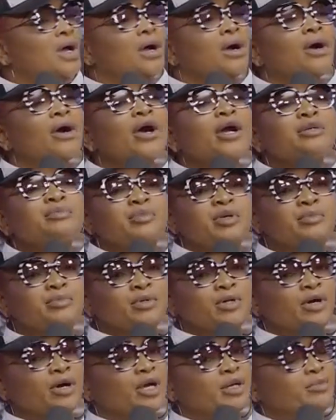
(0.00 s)
Hurt
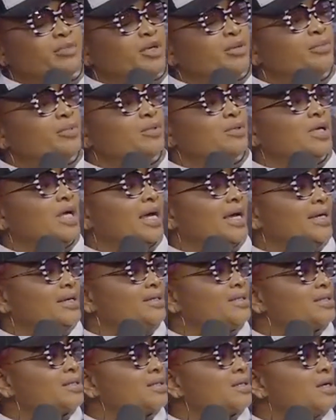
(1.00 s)
people,
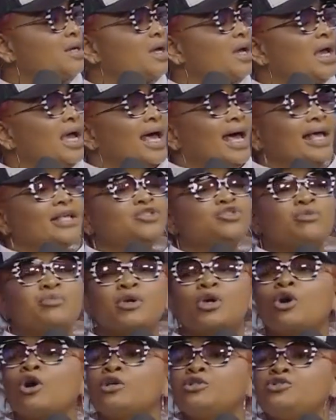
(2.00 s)
guys. And so
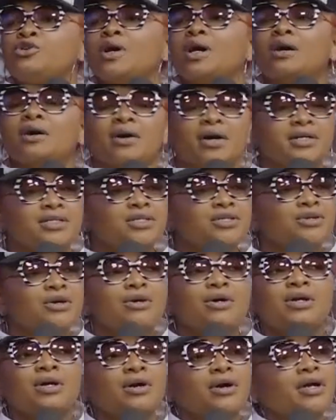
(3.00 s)
because you're hurt, you're
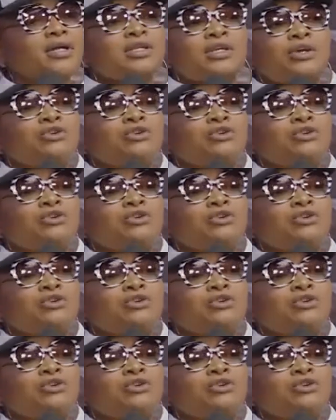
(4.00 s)
going to hurt.